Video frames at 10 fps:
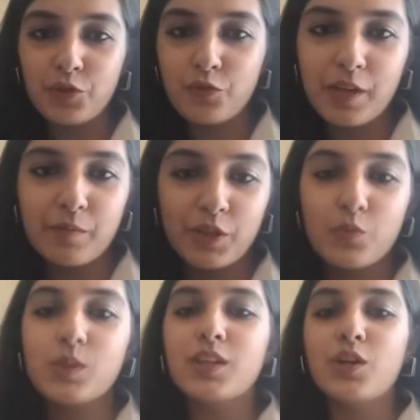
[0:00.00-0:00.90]
footwear, but
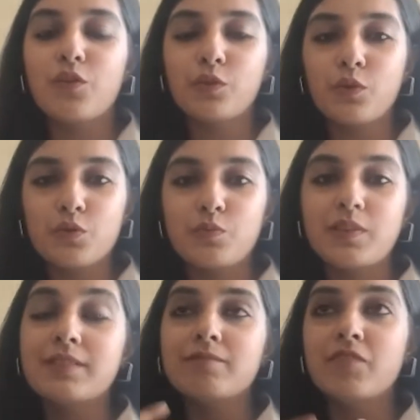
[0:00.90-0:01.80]
you will think of clothes.
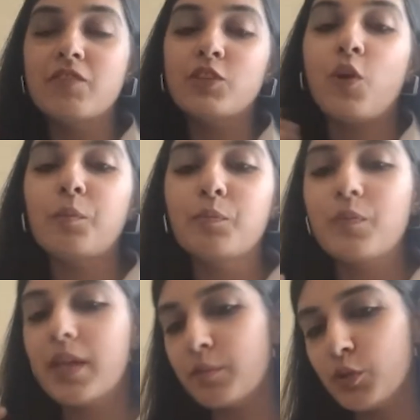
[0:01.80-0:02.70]
But we were not
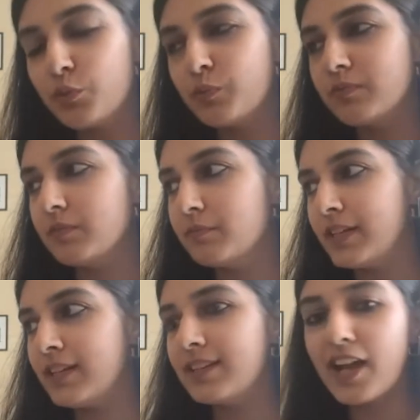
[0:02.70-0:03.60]
able to
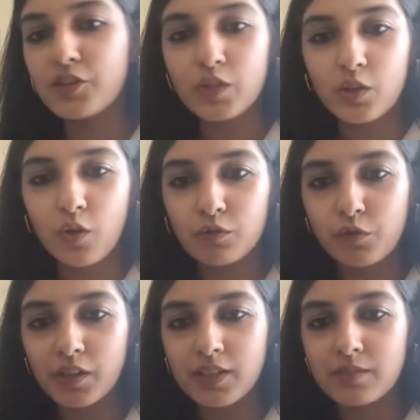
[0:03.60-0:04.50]
build that recall
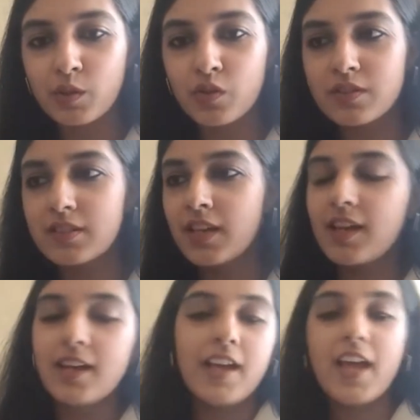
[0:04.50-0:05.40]
for us because
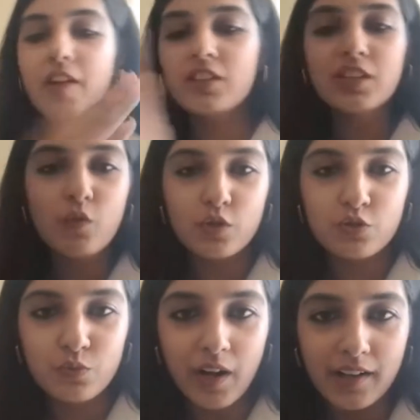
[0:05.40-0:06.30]
everything
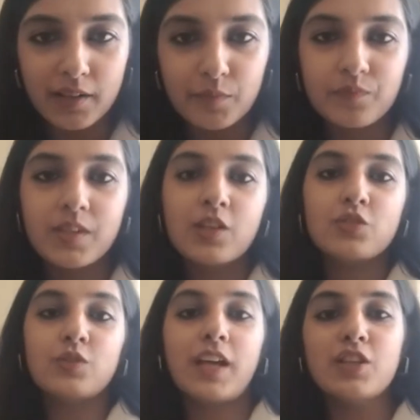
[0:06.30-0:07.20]
was too random.
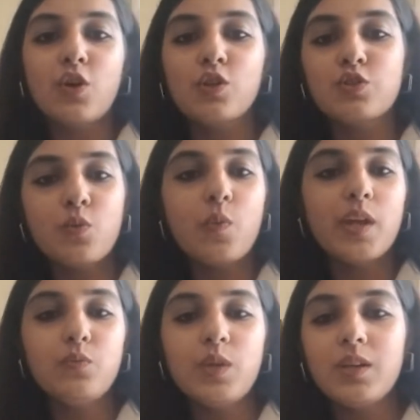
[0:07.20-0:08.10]
So that is also
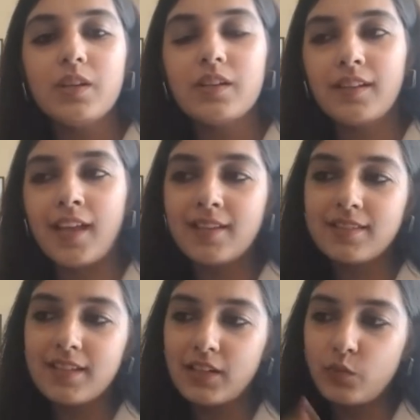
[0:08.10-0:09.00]
when we
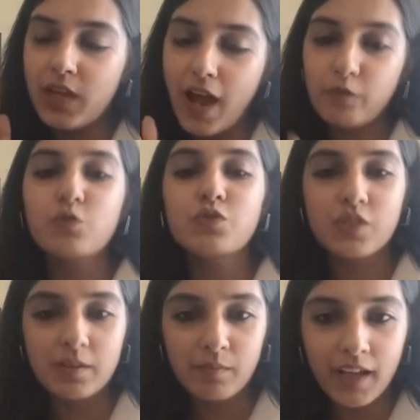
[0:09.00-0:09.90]
realized that we have to
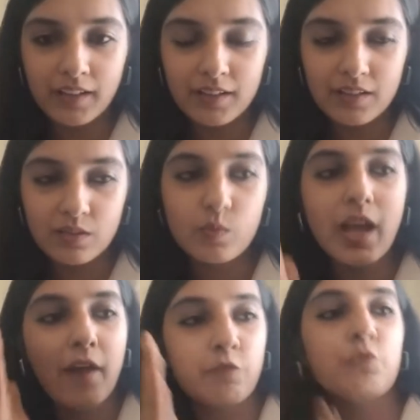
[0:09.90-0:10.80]
streamline this.
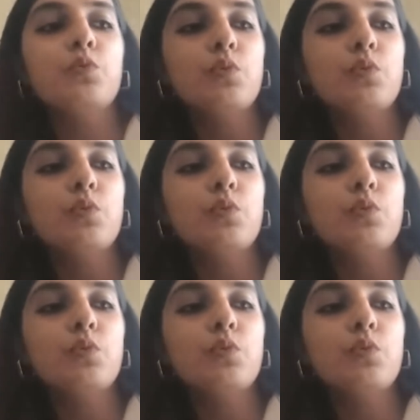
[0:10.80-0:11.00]
We have to